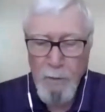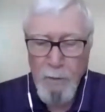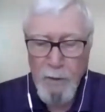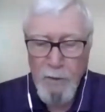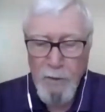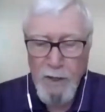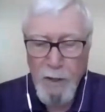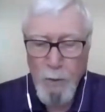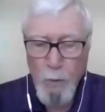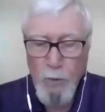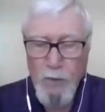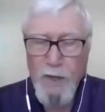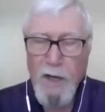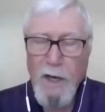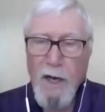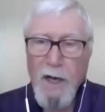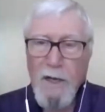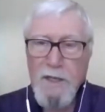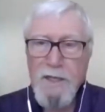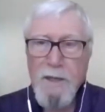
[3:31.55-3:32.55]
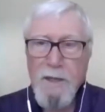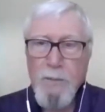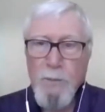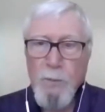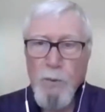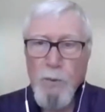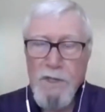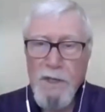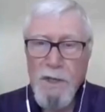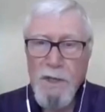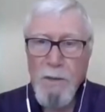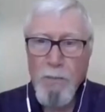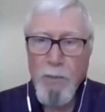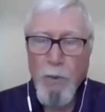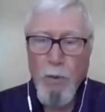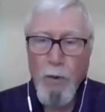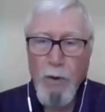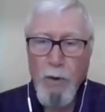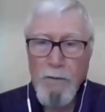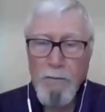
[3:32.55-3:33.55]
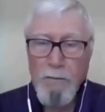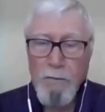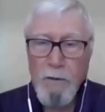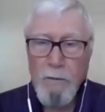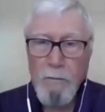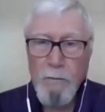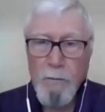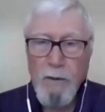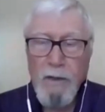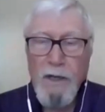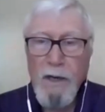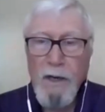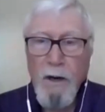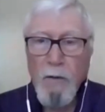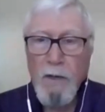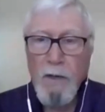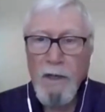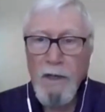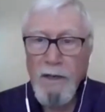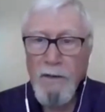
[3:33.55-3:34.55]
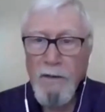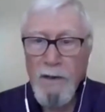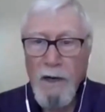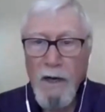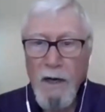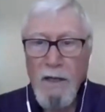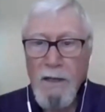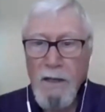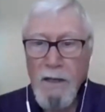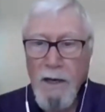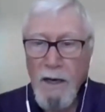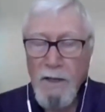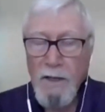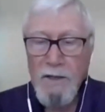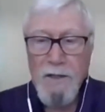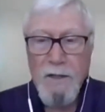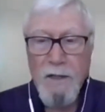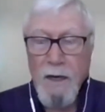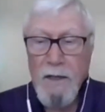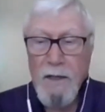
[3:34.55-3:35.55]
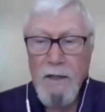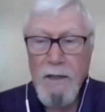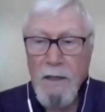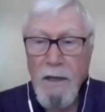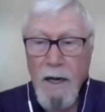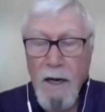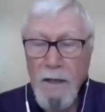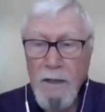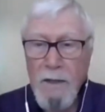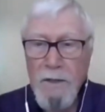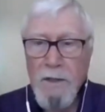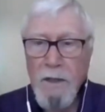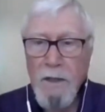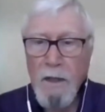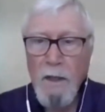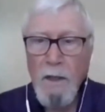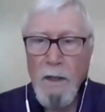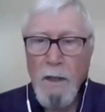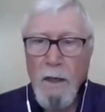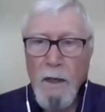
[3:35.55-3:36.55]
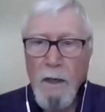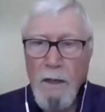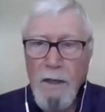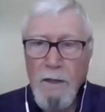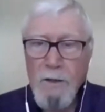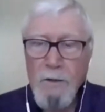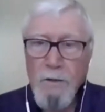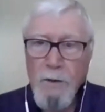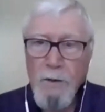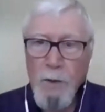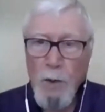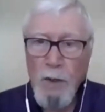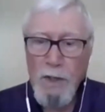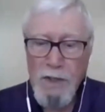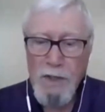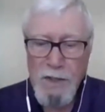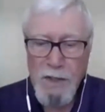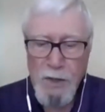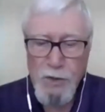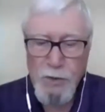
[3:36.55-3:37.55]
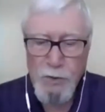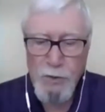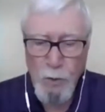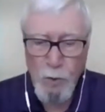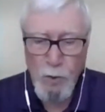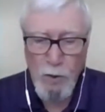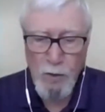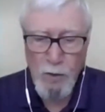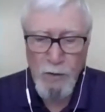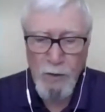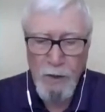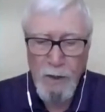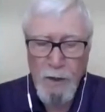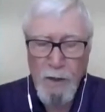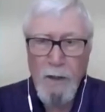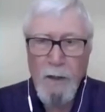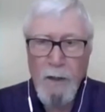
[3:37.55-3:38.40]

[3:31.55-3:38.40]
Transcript: But when the concept was imported really only in the 1980s and 1990s into the organizational world,